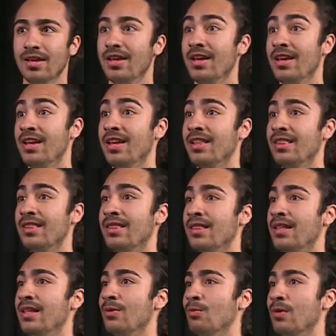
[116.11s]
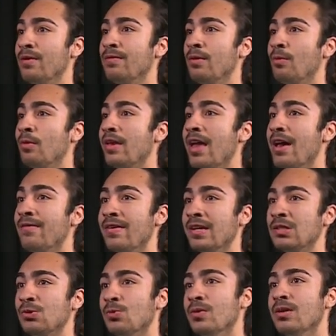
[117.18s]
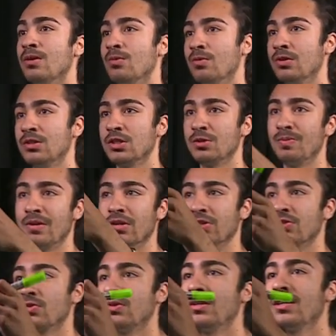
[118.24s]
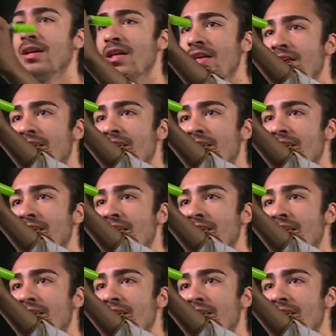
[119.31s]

and wherever we have S1 would just be our string.